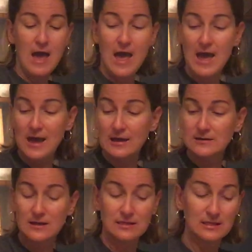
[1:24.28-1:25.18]

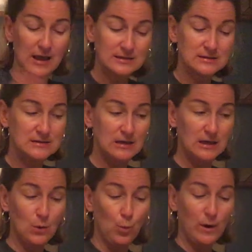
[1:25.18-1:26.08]
And let's
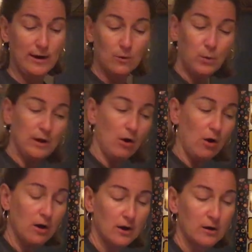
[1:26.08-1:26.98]
see where we
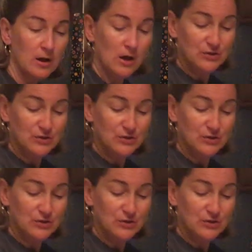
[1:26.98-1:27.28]
are.